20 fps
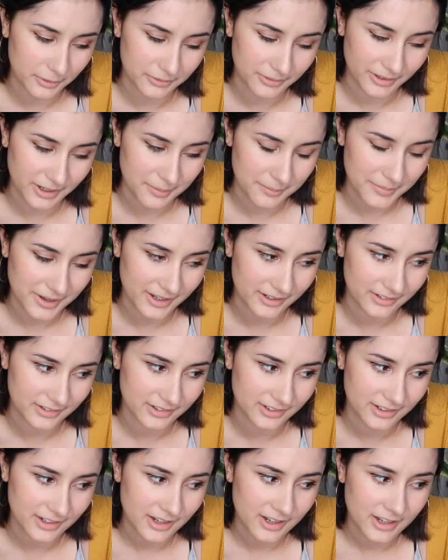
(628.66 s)
would
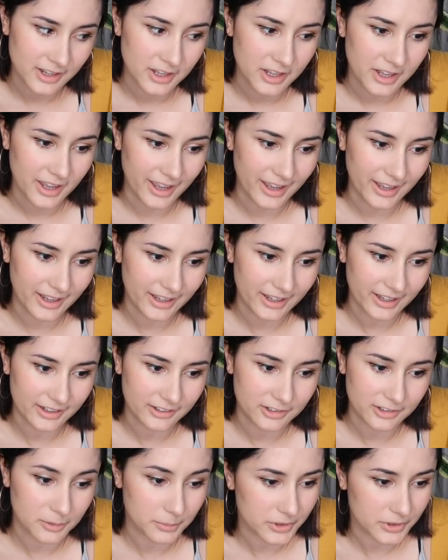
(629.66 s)
recommend.
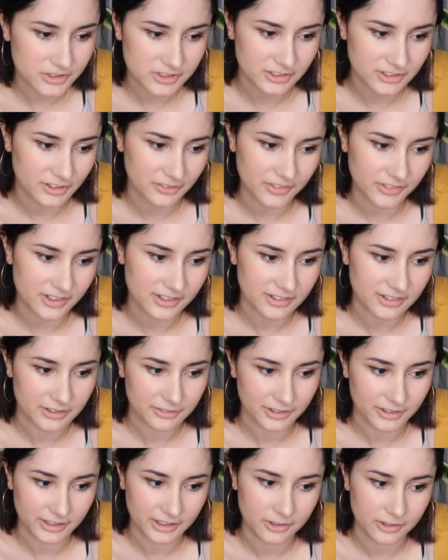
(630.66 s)
And kombucha is obviously
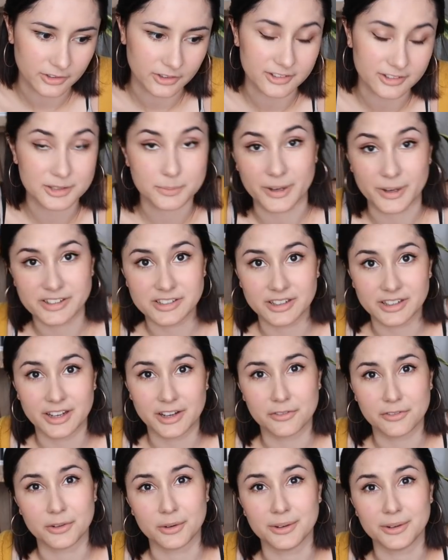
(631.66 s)
really good, especially
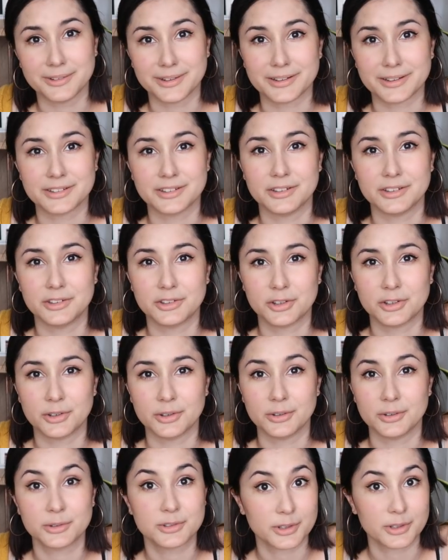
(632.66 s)
if you're addicted
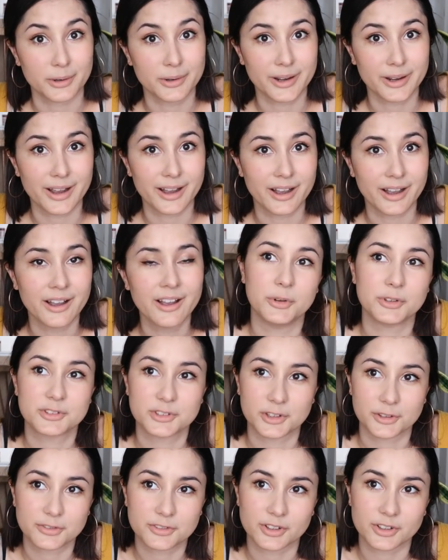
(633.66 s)
to soda or
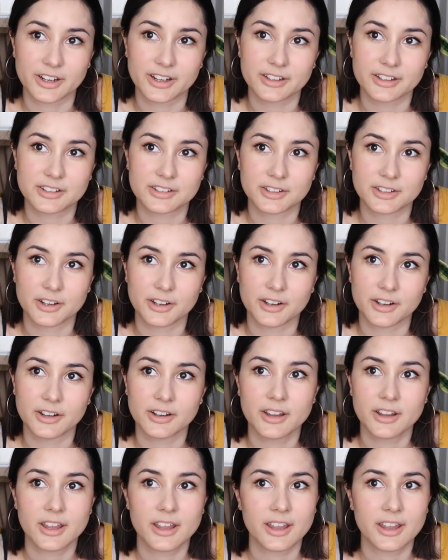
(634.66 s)
soft drinks.
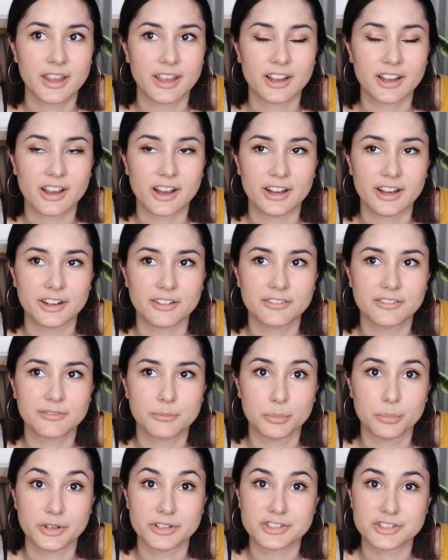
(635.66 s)
So it kind
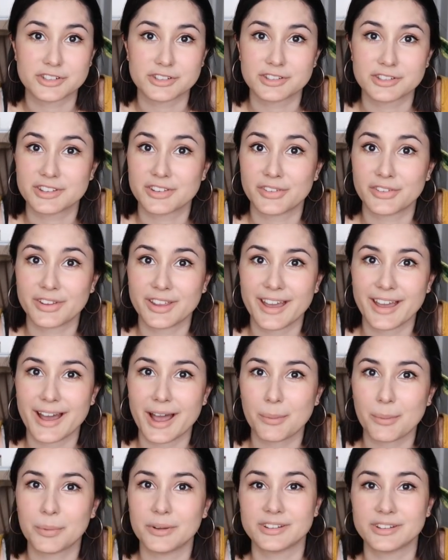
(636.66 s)
of bridges the
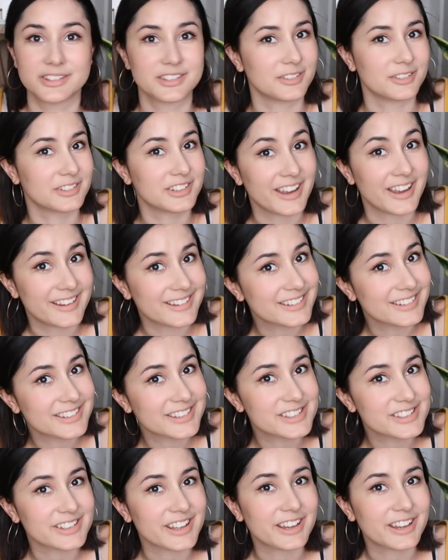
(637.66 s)
gap and still
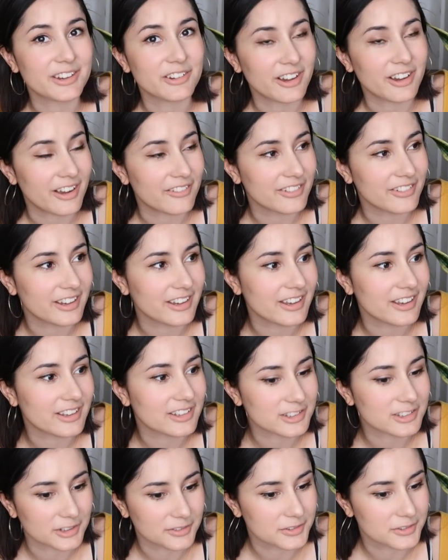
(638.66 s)
tastes like you're having a
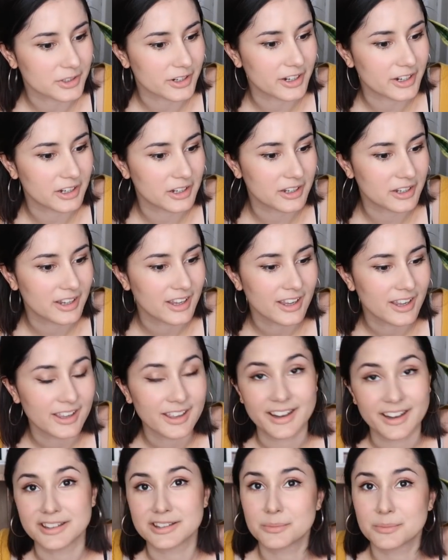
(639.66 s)
soft drink.
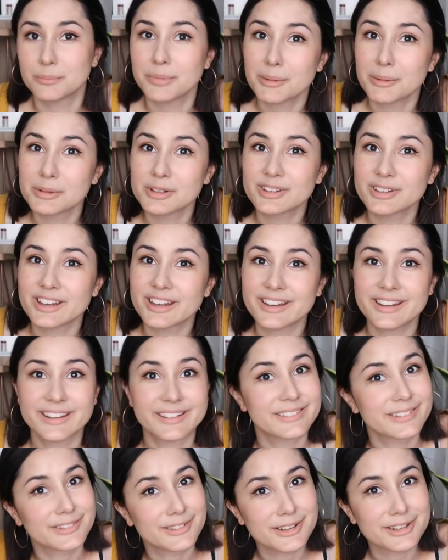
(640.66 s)
And it's bubbly
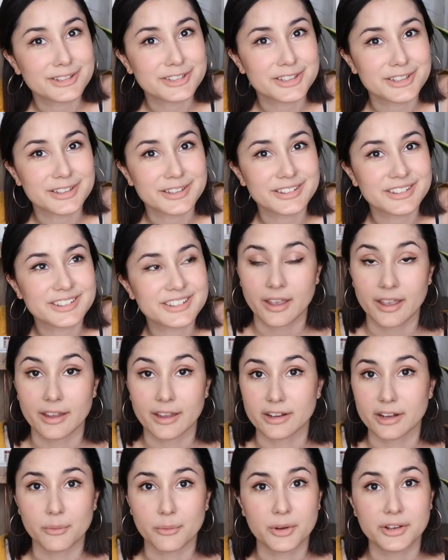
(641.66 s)
and delicious.
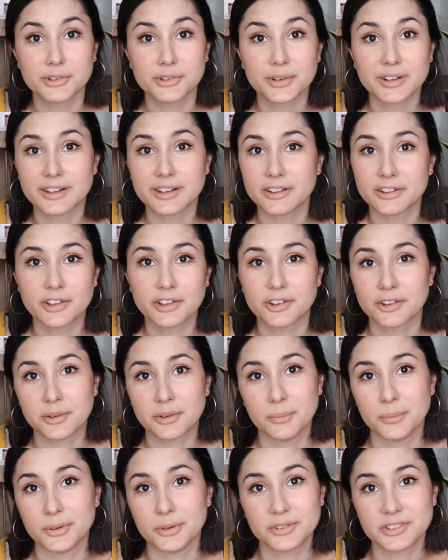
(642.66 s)
And yeah, we drink a lot of
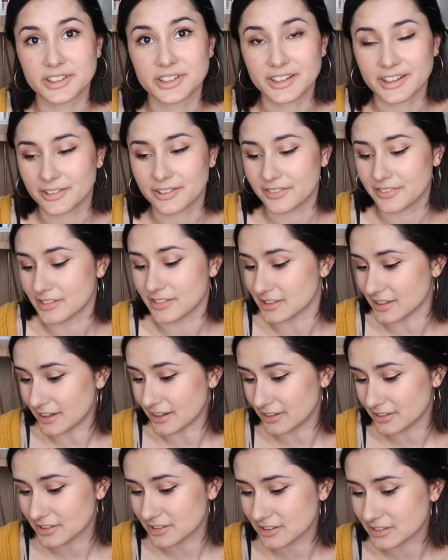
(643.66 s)
kombucha here in this
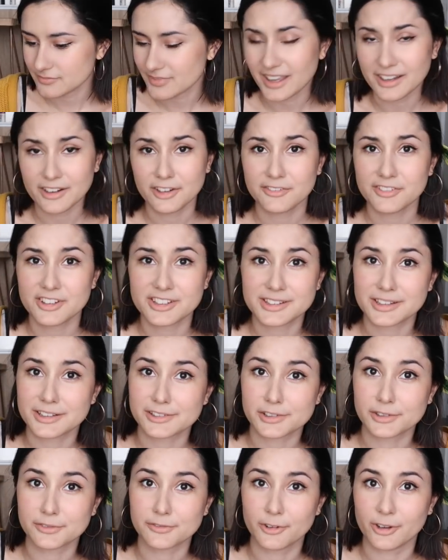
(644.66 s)
house. And obviously
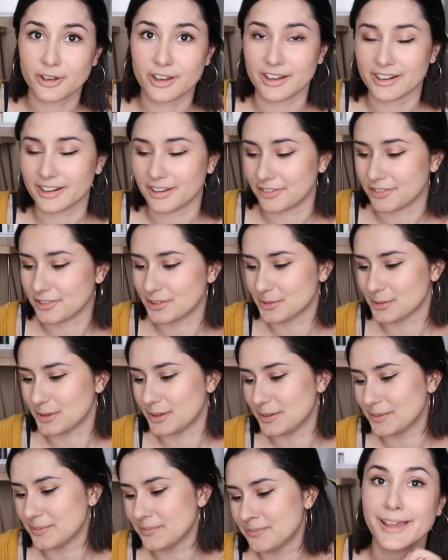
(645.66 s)
it's good for your gut health as
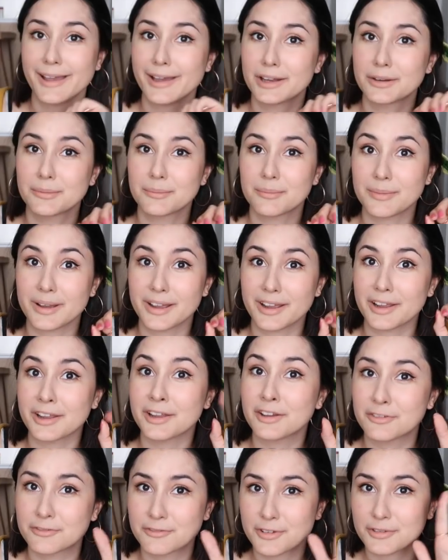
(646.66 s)
well. And
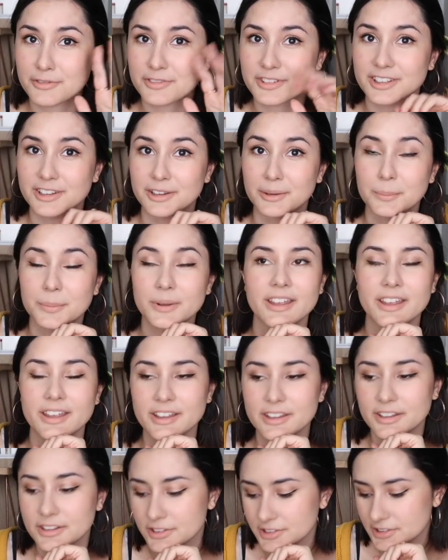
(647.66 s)
my fifth tip
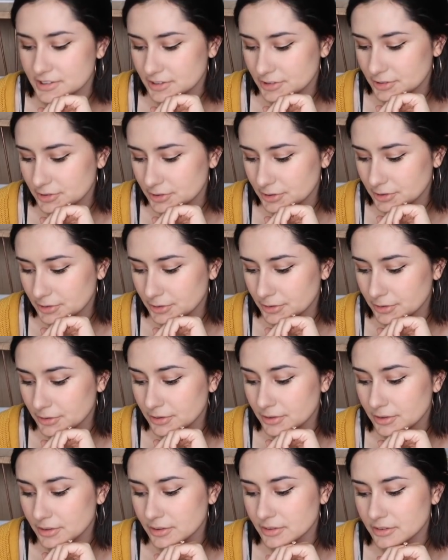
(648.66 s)
is
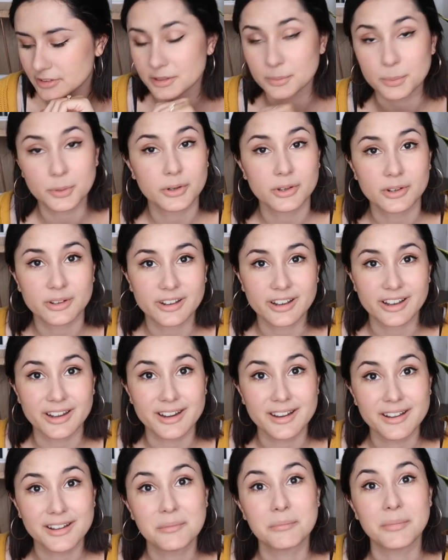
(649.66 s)
to support your
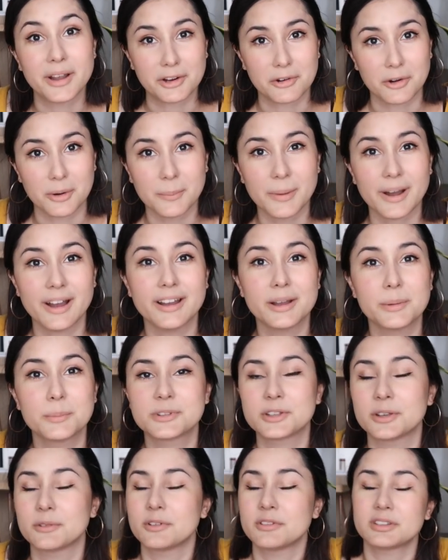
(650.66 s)
gut microbiome.
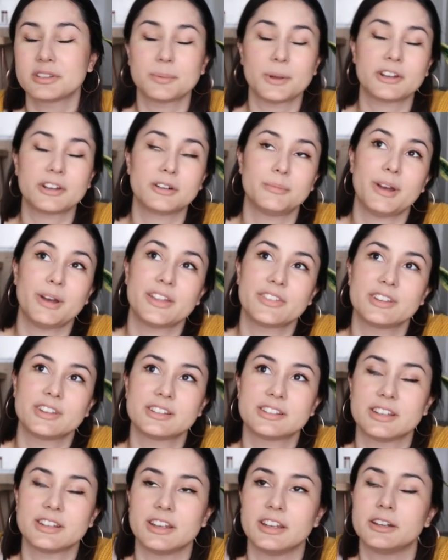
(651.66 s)
So we've spoken about
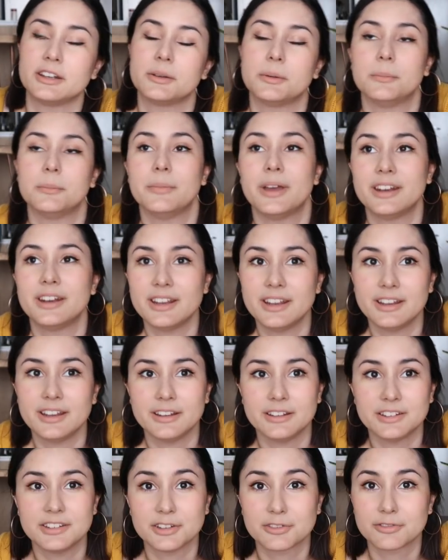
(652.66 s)
this in
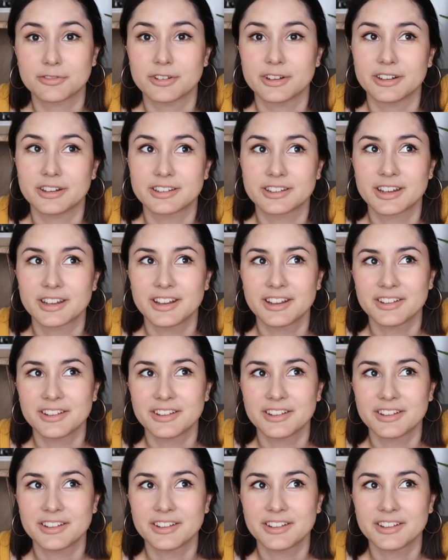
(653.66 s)
many different